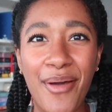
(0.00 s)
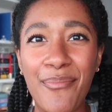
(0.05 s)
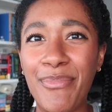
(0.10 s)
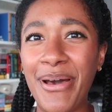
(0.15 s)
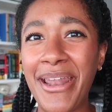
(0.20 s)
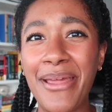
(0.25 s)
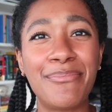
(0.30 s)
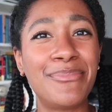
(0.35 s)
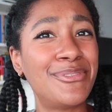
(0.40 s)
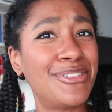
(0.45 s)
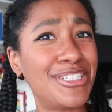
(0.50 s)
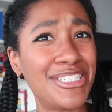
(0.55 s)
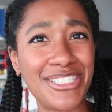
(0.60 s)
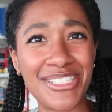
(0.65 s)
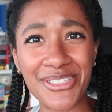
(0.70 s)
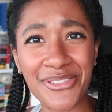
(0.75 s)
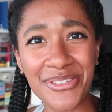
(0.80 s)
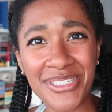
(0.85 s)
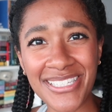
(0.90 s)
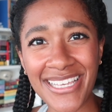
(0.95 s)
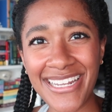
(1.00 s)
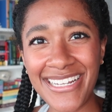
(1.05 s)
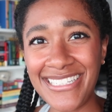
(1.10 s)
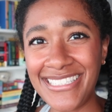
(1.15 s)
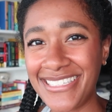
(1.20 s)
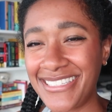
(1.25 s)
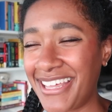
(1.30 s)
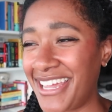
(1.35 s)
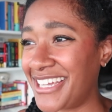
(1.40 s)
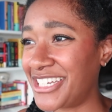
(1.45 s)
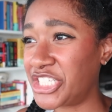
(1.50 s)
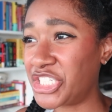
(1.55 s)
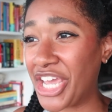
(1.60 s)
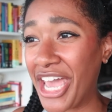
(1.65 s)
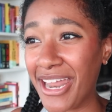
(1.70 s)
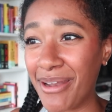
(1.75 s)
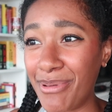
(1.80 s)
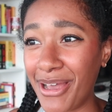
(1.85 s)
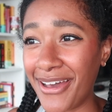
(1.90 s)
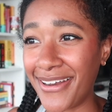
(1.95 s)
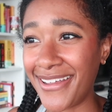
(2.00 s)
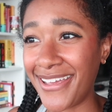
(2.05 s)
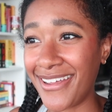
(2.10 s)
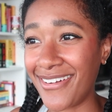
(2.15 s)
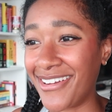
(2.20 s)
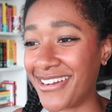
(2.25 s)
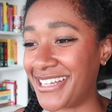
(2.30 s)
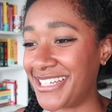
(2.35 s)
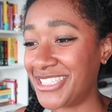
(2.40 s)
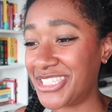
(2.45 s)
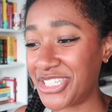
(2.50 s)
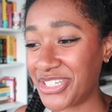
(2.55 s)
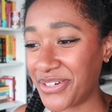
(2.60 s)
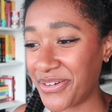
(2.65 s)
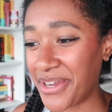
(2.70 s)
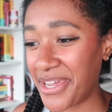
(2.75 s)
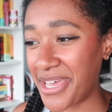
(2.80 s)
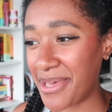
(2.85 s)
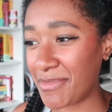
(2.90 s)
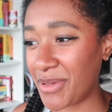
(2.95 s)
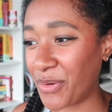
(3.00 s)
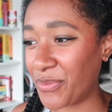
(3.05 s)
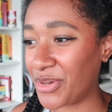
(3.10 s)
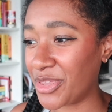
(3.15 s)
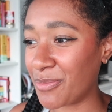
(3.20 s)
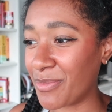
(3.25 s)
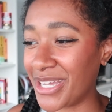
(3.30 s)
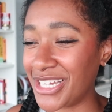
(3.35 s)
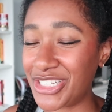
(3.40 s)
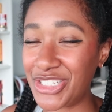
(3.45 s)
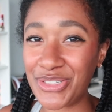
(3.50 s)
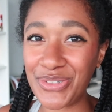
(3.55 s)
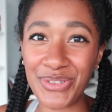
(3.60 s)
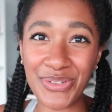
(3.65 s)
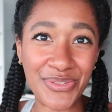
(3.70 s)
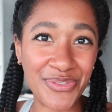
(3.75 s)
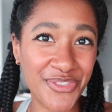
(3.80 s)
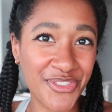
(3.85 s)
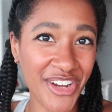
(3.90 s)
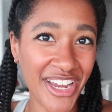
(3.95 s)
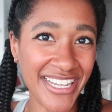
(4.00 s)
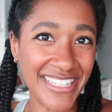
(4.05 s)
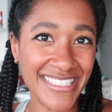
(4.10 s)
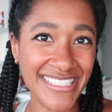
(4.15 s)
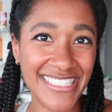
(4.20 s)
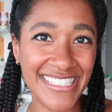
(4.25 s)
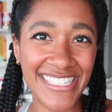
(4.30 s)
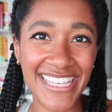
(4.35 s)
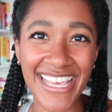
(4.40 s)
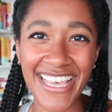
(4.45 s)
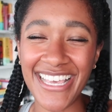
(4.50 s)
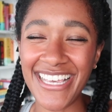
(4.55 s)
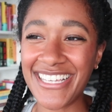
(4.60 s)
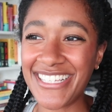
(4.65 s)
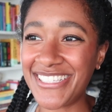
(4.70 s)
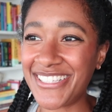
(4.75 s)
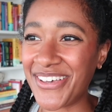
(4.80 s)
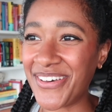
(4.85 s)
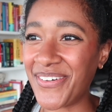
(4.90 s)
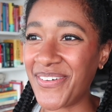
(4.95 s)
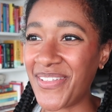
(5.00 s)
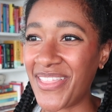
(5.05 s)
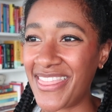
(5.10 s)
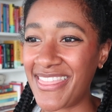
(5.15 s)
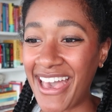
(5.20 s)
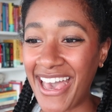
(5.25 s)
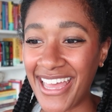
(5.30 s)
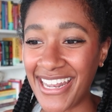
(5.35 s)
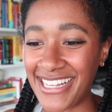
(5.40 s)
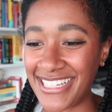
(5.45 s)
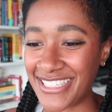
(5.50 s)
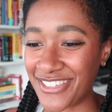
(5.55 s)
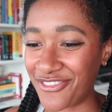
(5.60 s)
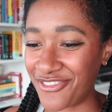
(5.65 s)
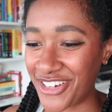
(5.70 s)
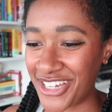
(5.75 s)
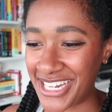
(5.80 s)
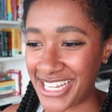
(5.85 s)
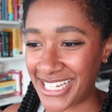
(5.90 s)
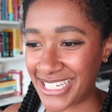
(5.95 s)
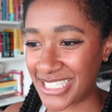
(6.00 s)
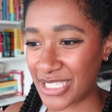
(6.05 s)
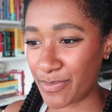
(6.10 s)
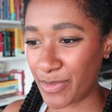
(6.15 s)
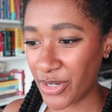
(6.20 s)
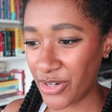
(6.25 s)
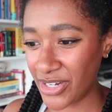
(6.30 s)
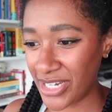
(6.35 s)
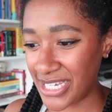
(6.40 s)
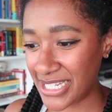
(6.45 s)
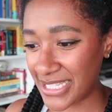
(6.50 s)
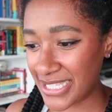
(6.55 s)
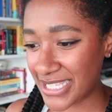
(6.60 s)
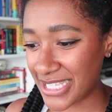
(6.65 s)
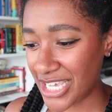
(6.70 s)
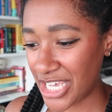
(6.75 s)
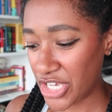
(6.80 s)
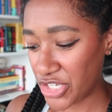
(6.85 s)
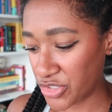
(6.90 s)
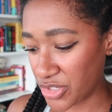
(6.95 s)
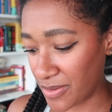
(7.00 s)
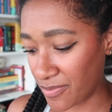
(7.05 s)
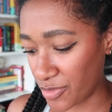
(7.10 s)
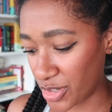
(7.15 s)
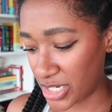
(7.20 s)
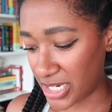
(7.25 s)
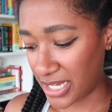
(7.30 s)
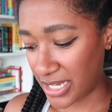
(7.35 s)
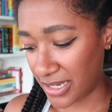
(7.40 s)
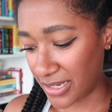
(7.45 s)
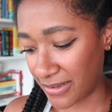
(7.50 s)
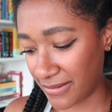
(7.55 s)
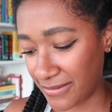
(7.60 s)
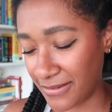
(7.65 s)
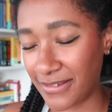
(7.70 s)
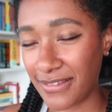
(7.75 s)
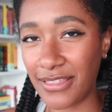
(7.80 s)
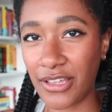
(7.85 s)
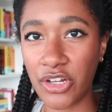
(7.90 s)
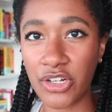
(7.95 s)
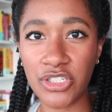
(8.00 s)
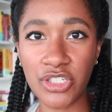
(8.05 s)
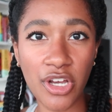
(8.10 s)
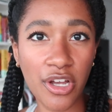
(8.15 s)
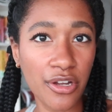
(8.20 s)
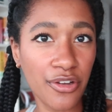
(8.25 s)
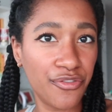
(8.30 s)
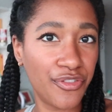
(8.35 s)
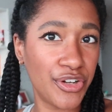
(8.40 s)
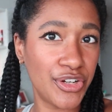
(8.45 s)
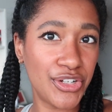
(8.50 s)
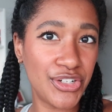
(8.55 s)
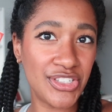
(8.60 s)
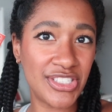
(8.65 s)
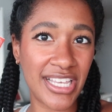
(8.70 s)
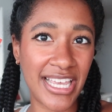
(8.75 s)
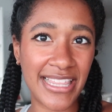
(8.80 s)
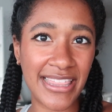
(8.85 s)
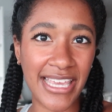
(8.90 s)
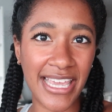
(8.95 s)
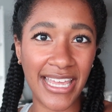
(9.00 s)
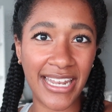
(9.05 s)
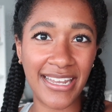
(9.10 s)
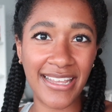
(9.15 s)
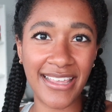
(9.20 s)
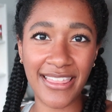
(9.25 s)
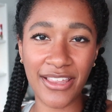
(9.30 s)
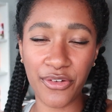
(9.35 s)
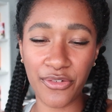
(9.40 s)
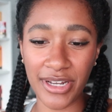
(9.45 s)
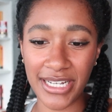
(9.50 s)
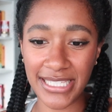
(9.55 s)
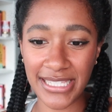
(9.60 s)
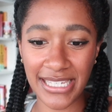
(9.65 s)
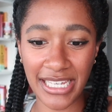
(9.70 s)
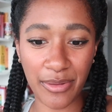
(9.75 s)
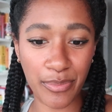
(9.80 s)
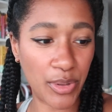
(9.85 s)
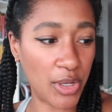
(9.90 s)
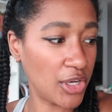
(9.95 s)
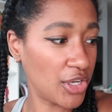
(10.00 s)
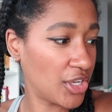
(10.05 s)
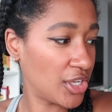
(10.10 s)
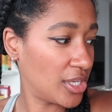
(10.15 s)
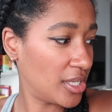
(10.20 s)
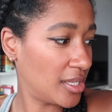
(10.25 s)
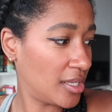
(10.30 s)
But I'm just so excited to like chat about it on Instagram with my two new friends. So that is a fun experience. So I'm reading The Cartographers and then the Graceling book.